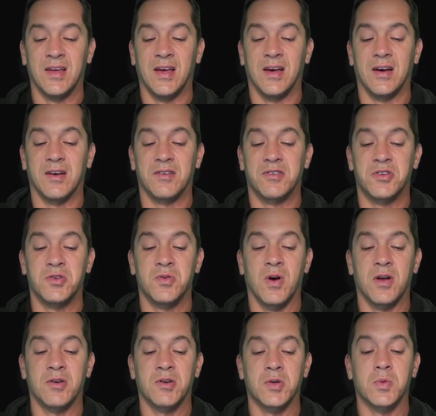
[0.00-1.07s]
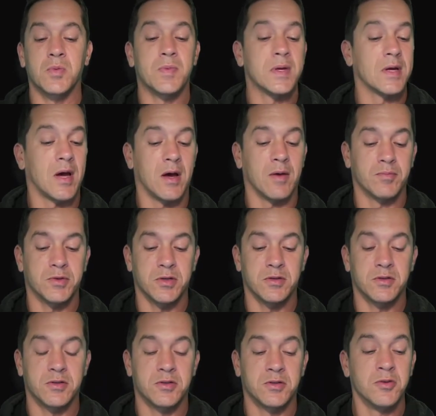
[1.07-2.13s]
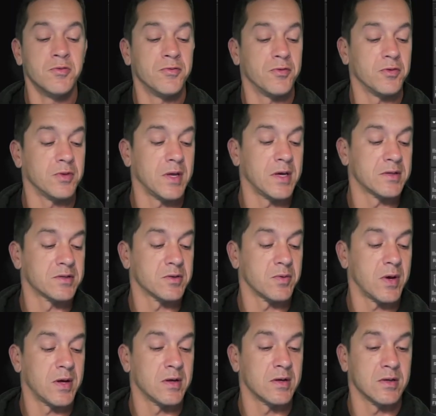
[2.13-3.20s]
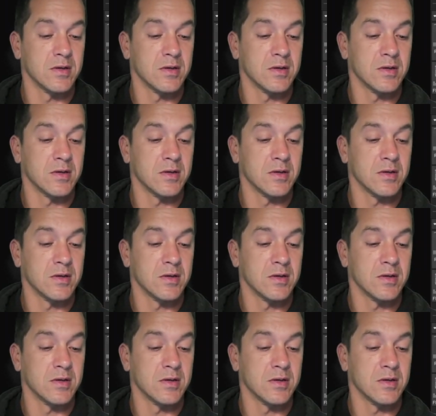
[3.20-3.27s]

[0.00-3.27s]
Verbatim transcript: Uh, 200 would be up to two full lengths away.